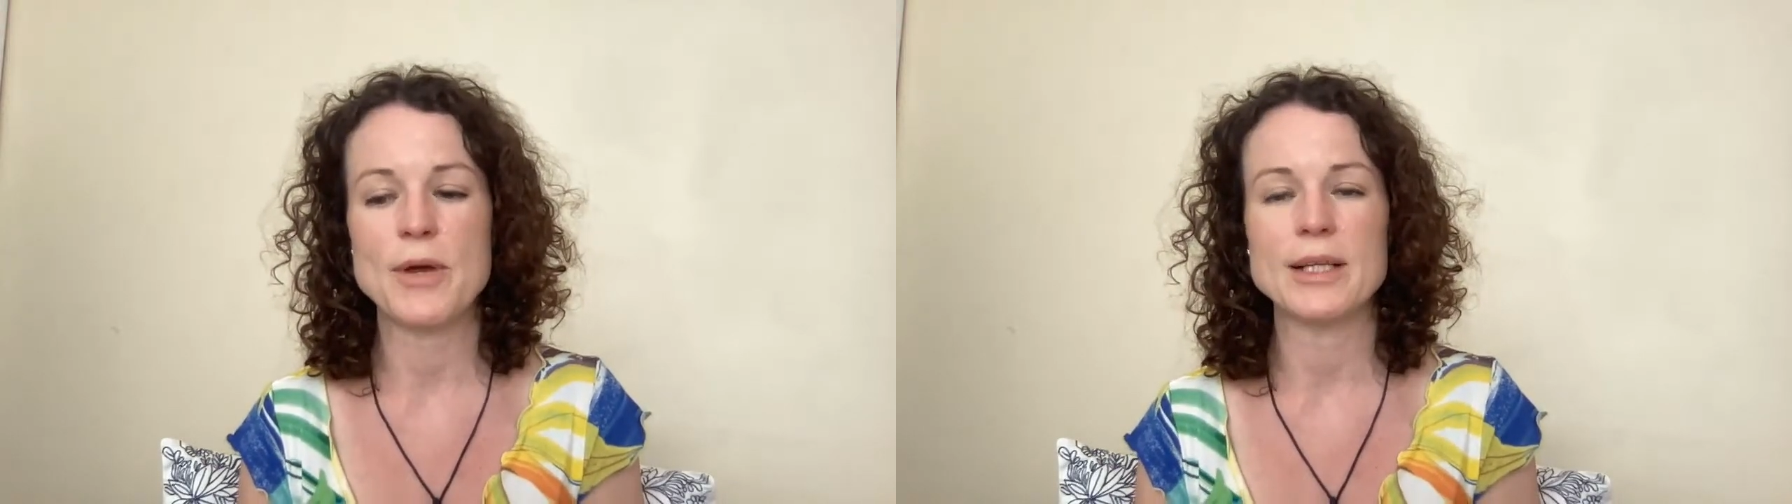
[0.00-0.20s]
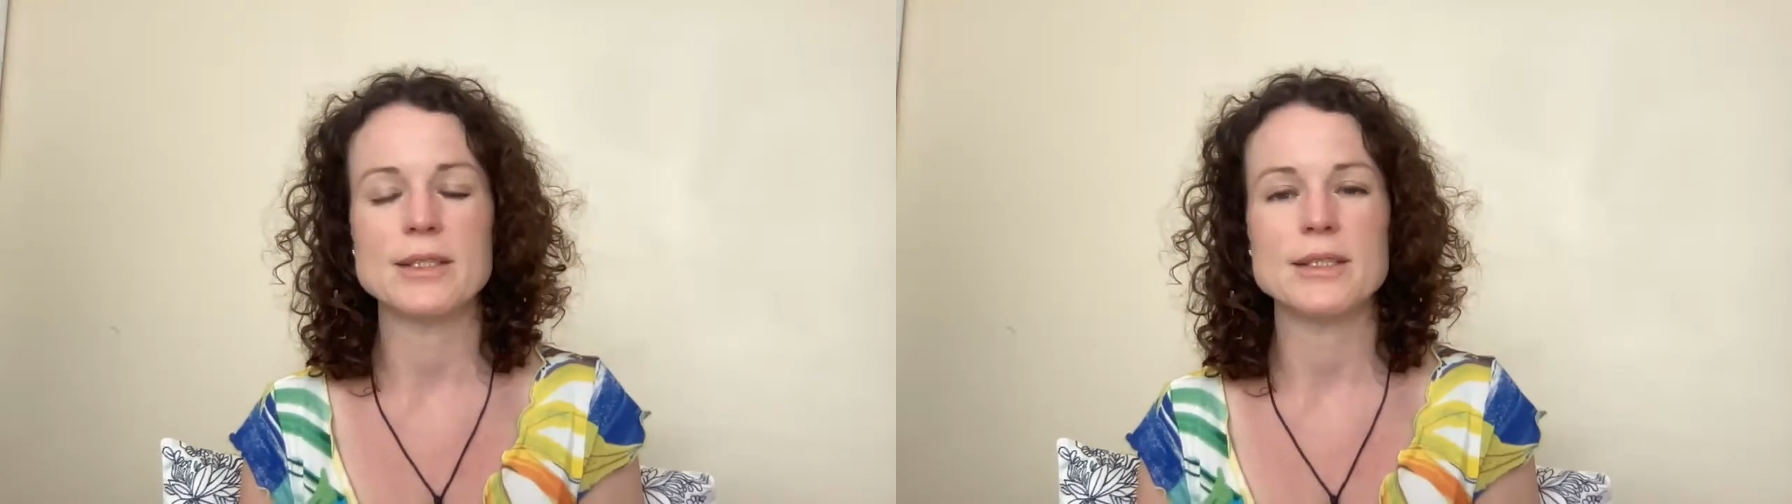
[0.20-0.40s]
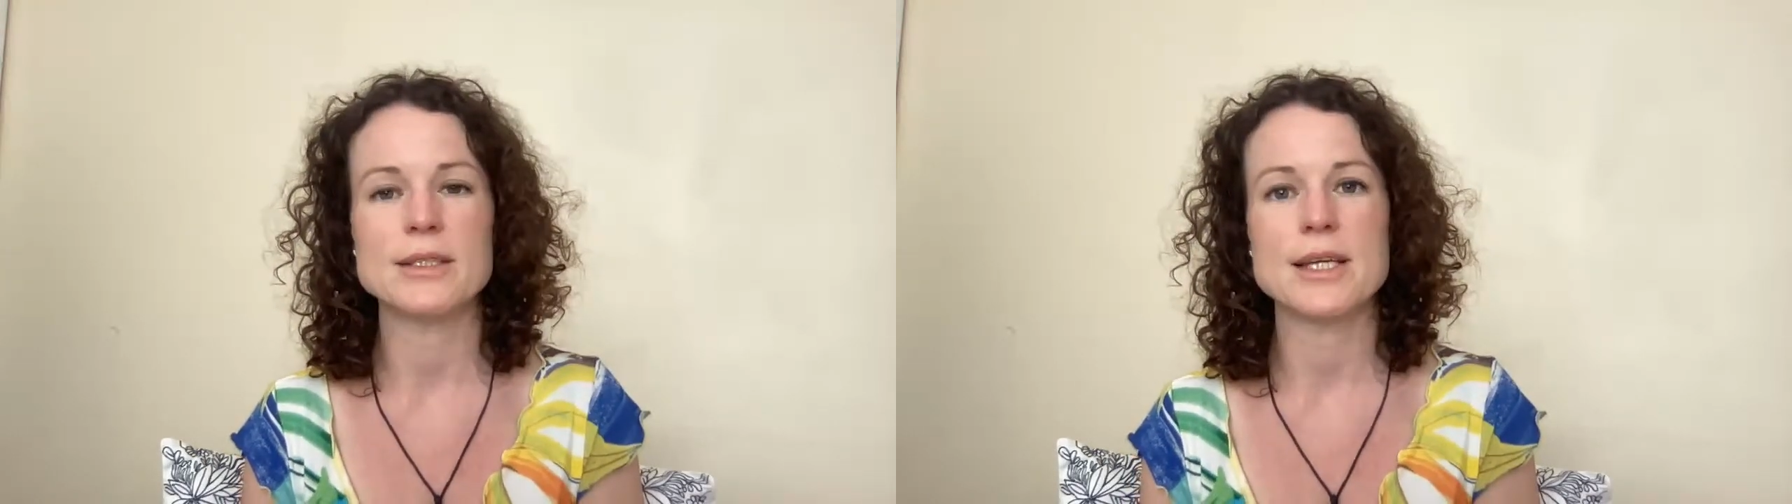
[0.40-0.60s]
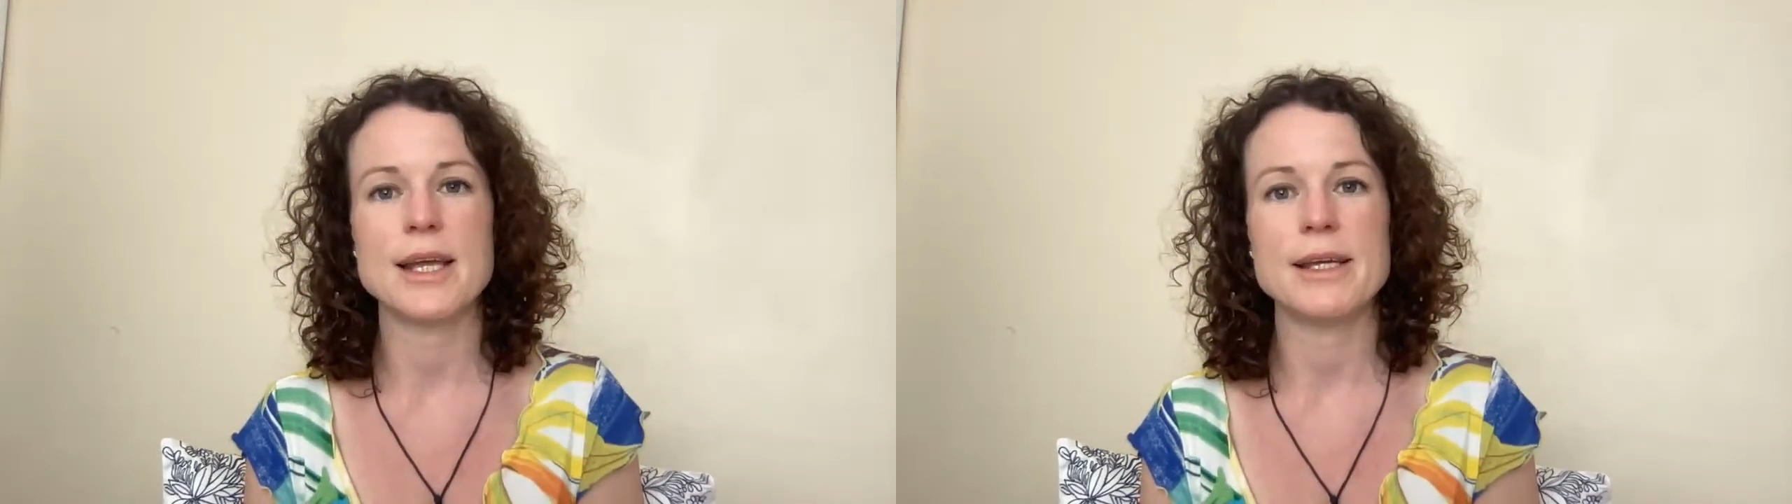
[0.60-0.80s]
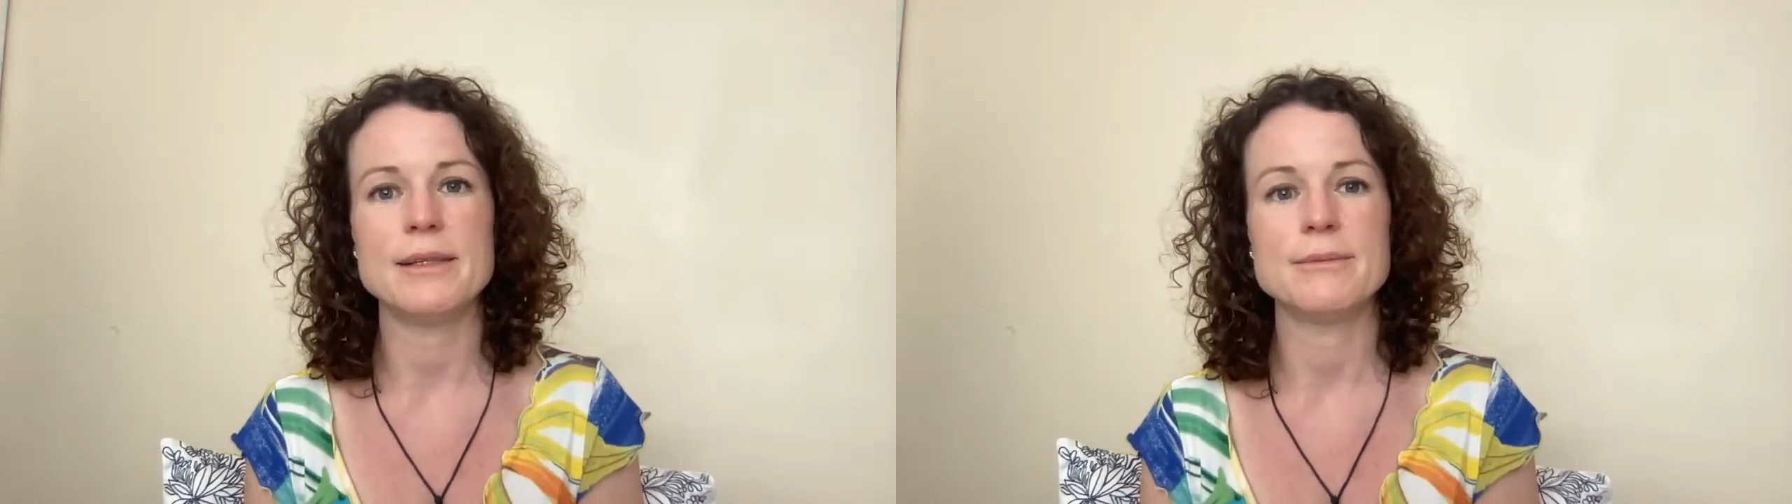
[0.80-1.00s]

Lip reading: pregnancy.